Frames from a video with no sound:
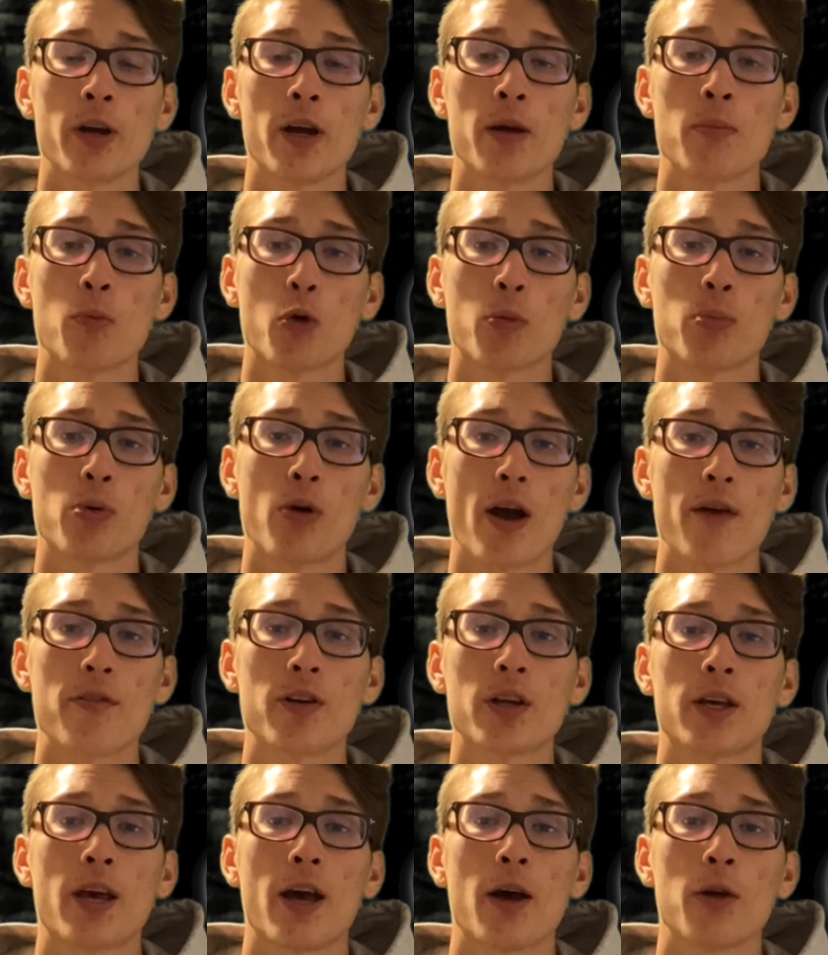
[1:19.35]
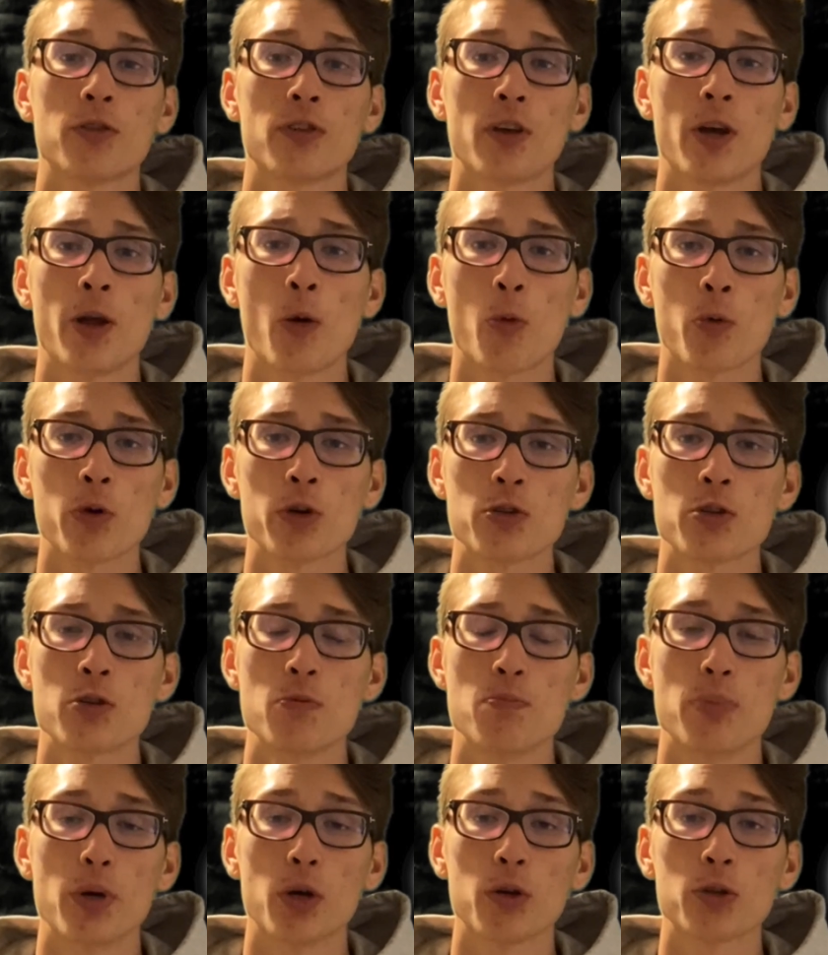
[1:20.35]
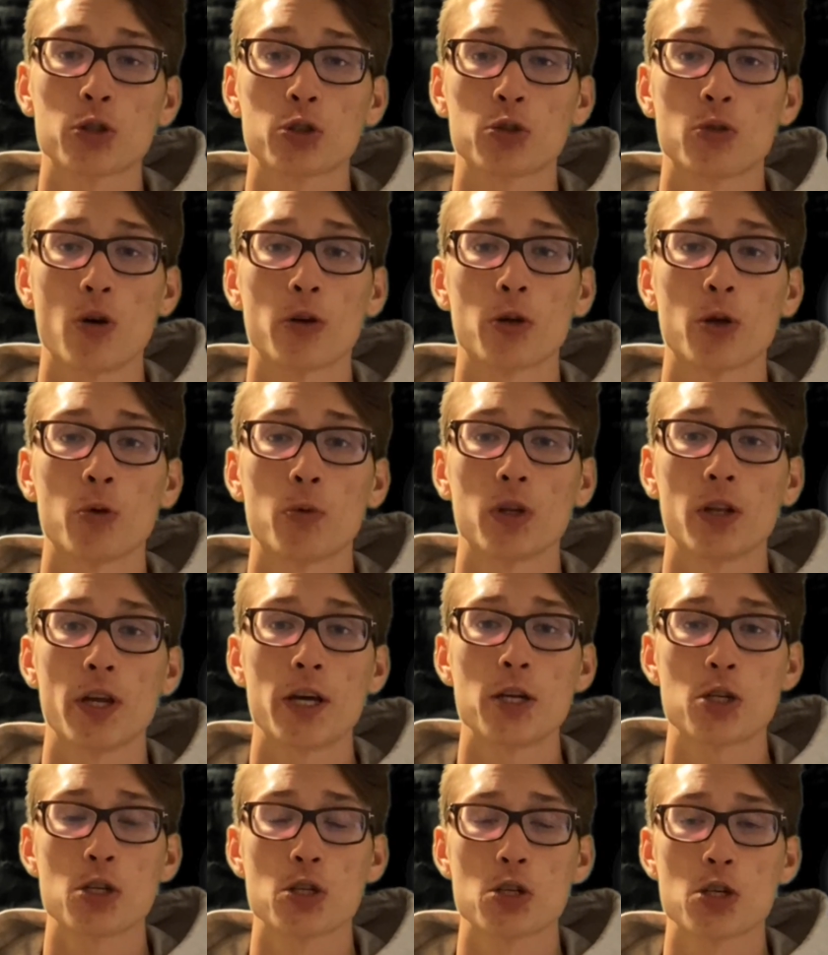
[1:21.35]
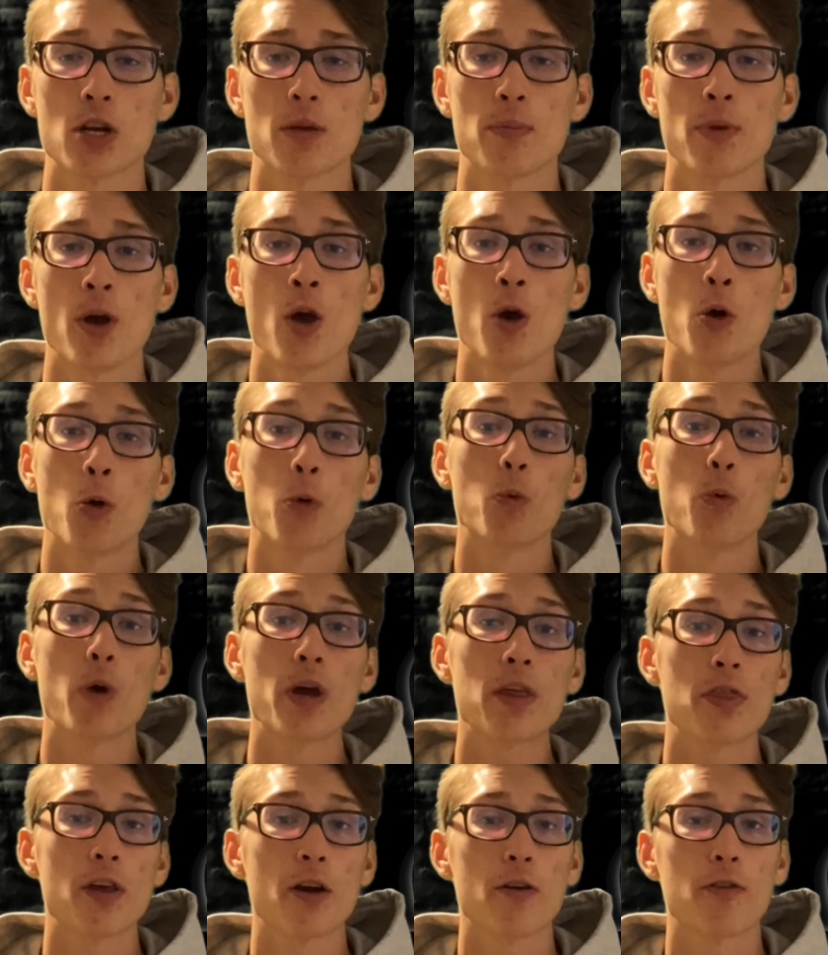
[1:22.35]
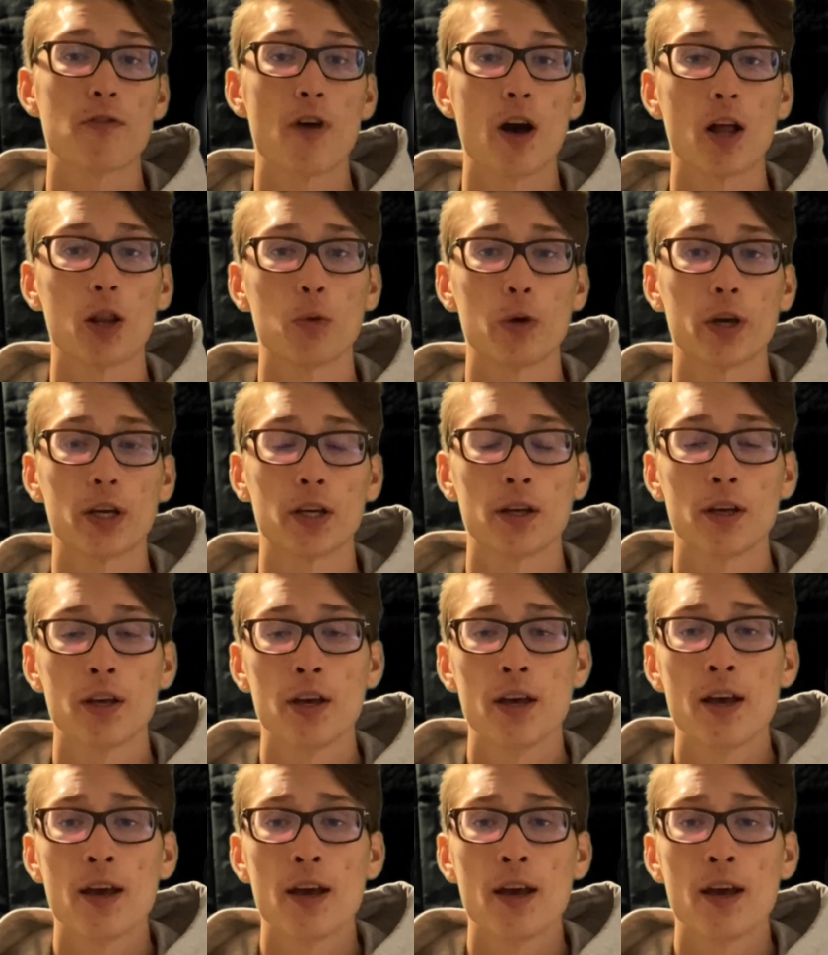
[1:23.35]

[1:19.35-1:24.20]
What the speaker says: and more private accounts in order to build a stronger relationship with their following.